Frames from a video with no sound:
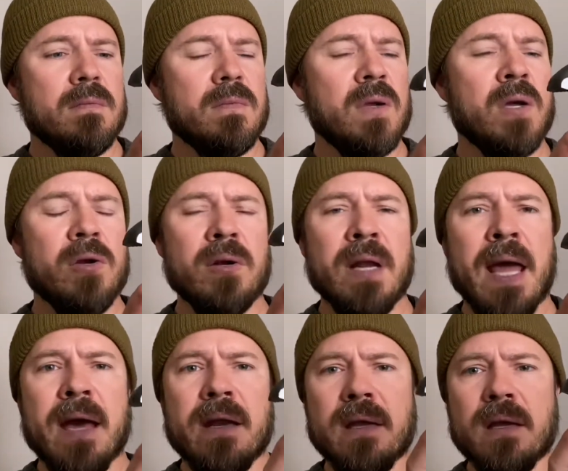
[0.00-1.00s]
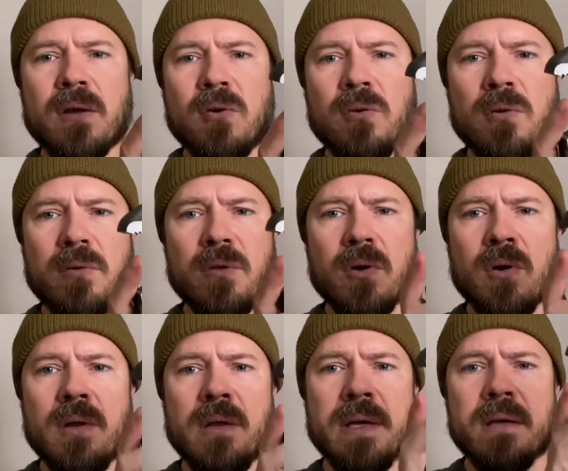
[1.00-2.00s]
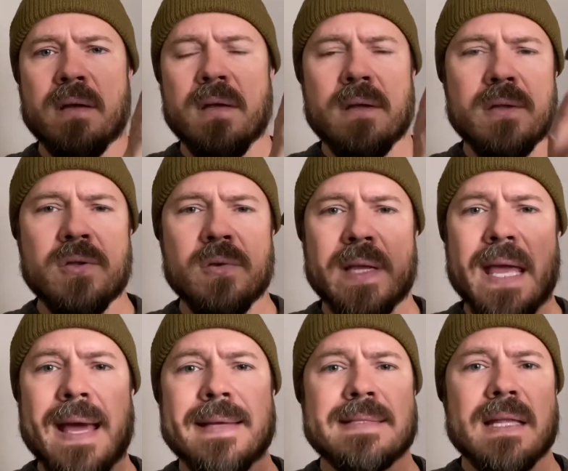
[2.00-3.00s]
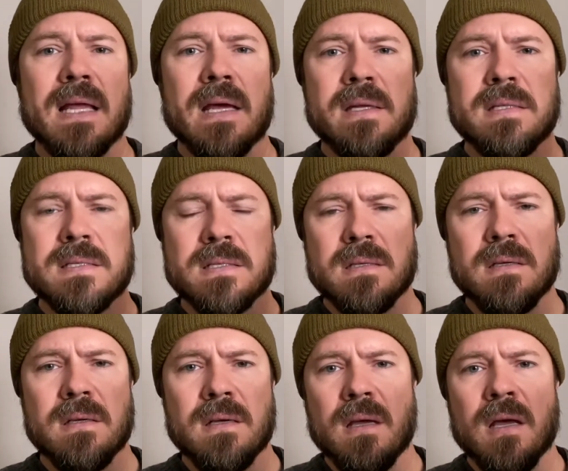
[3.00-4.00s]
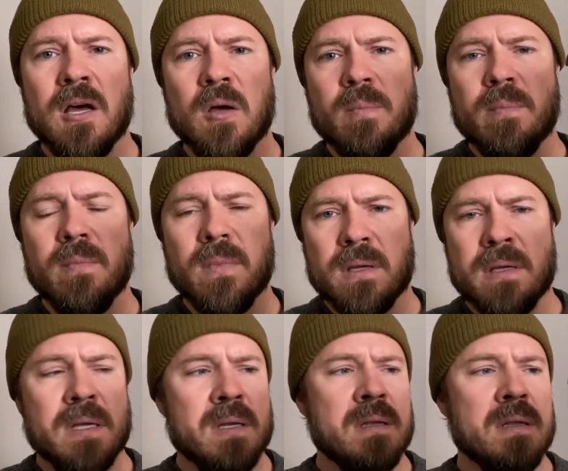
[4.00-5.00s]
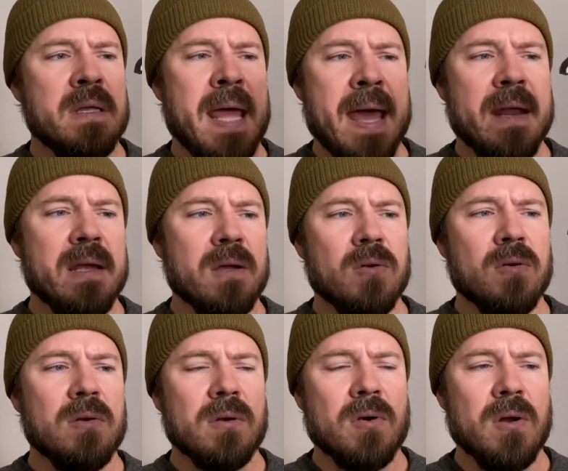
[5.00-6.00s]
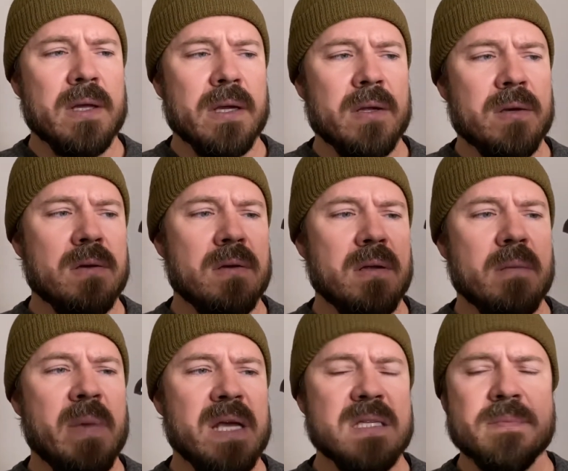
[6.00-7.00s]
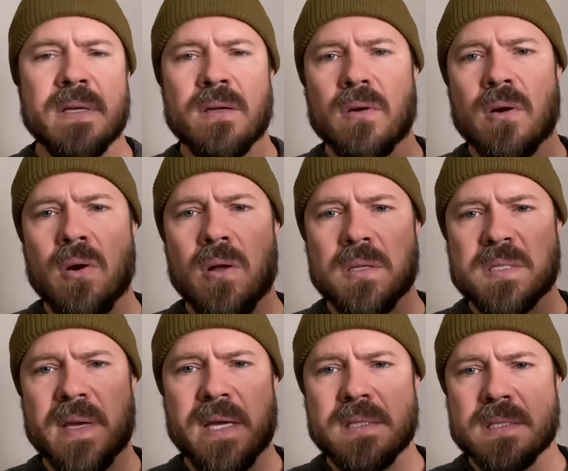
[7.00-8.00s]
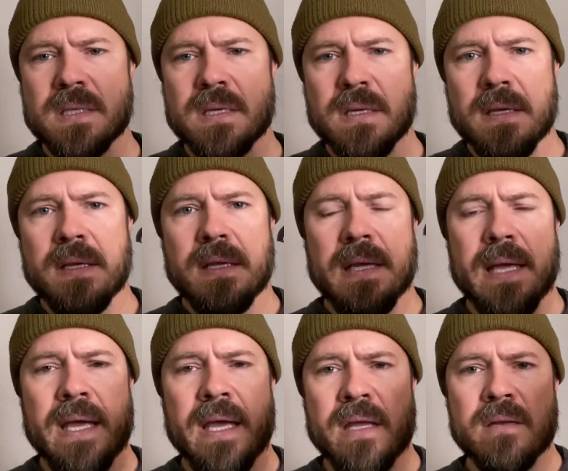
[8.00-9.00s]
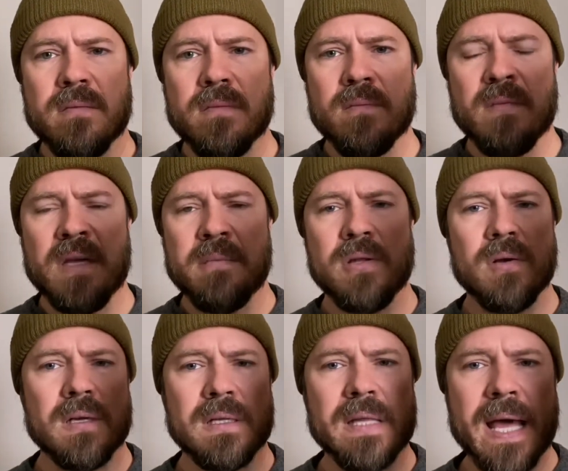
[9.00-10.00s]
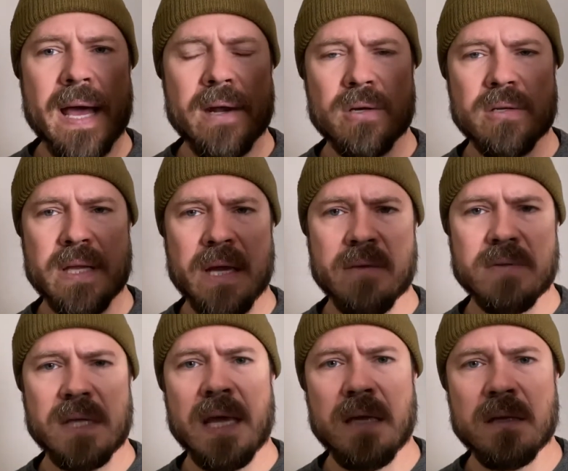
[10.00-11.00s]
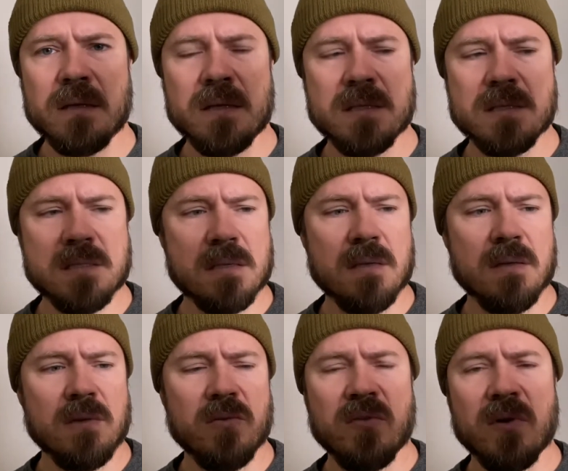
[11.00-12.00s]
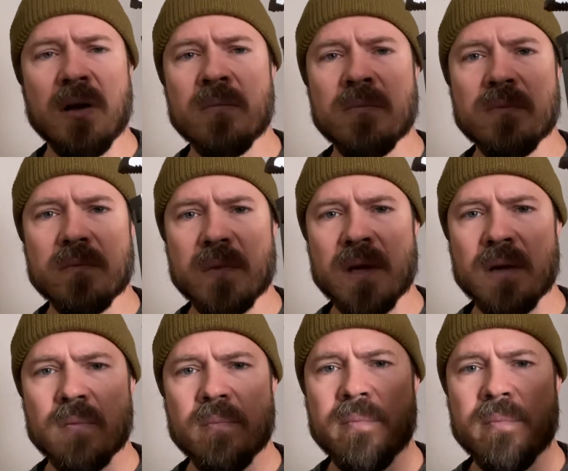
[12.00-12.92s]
under an attic, or they're doing gas lines up in an attic, or crawling under a basement or a crawl space. And maybe they're on a ladder and they have to hang this from their